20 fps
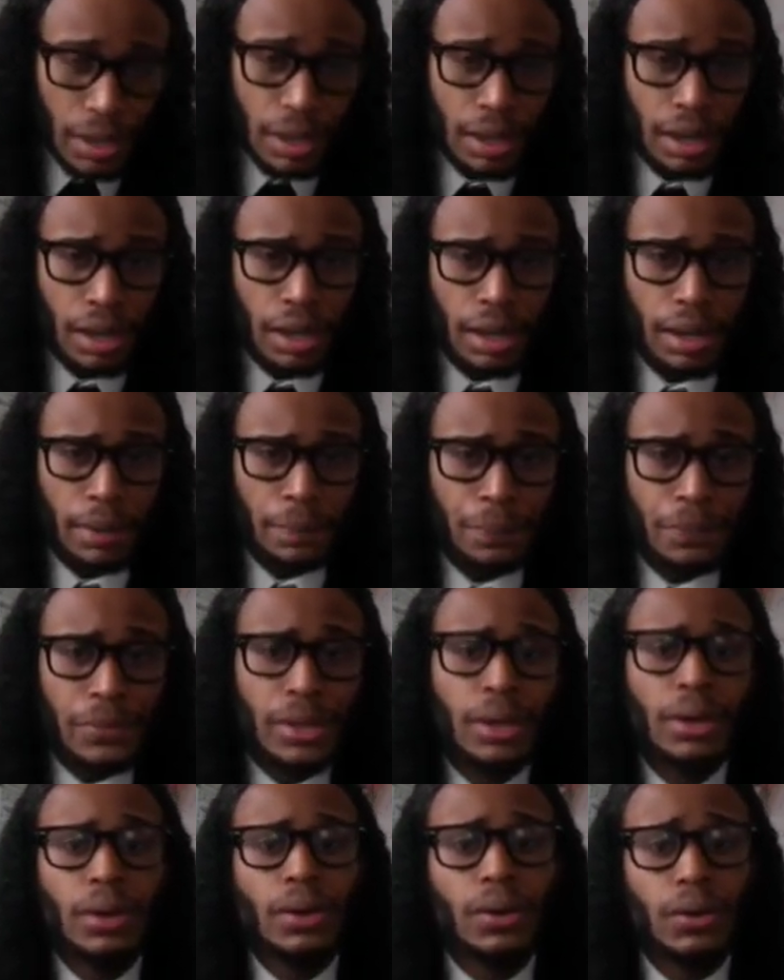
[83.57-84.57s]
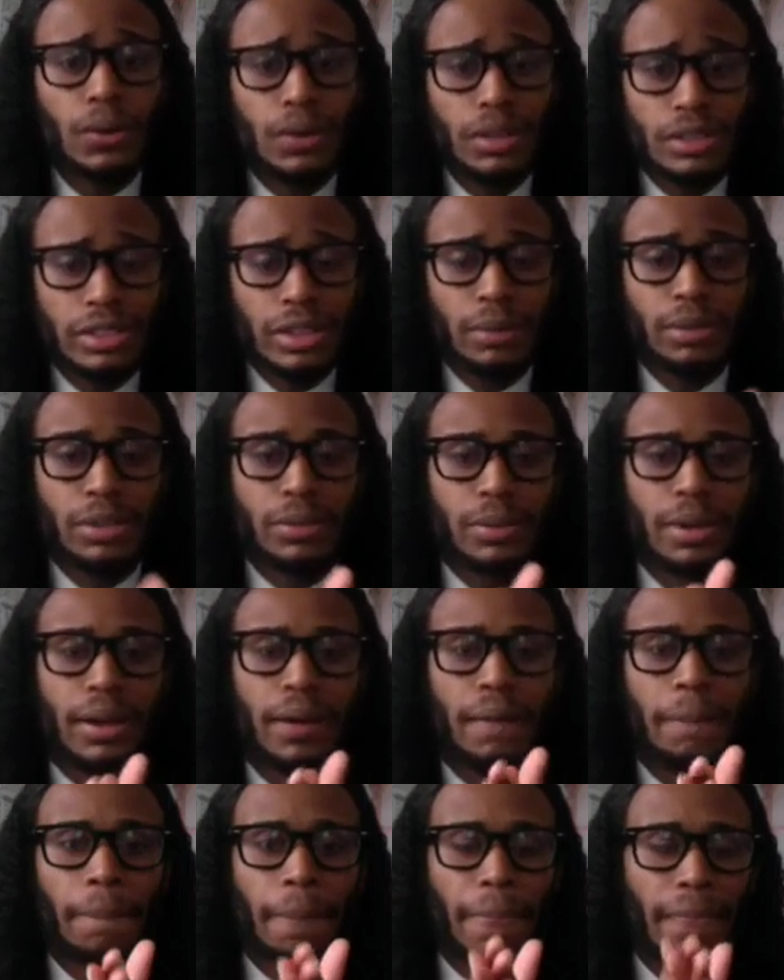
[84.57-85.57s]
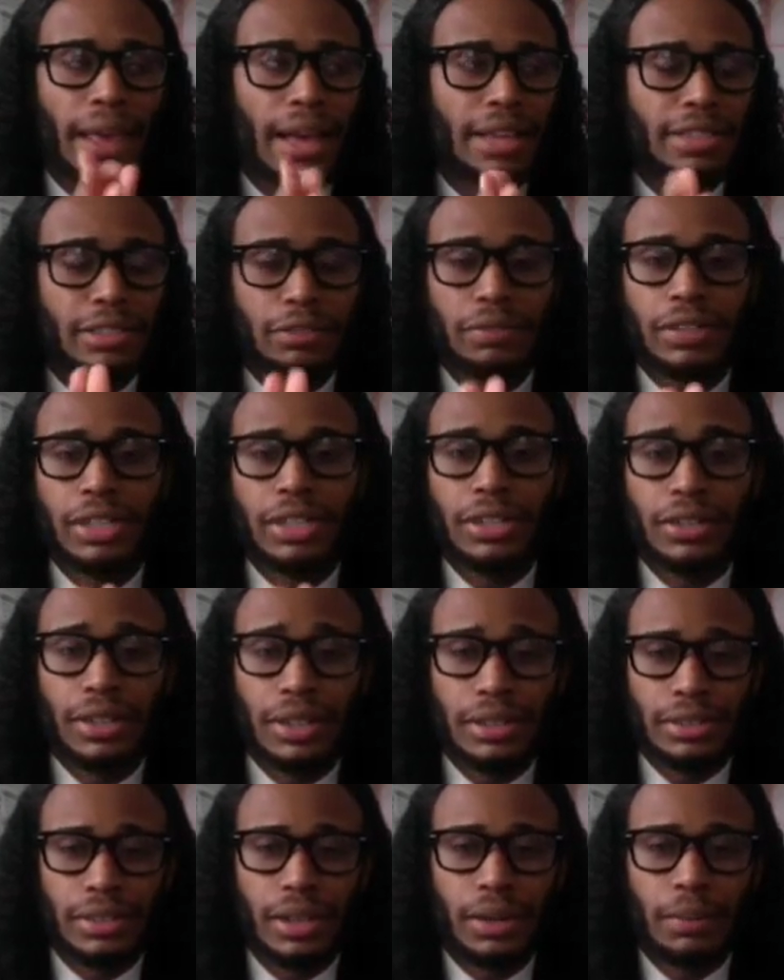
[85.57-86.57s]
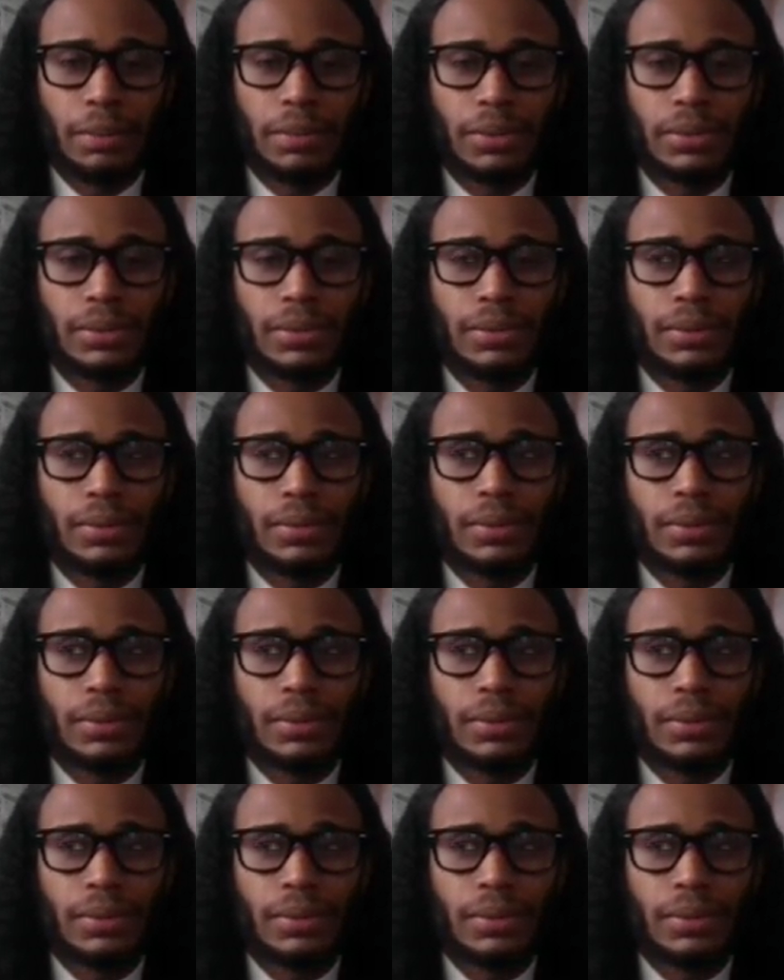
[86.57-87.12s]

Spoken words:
Um, Also, as well, as a really good example,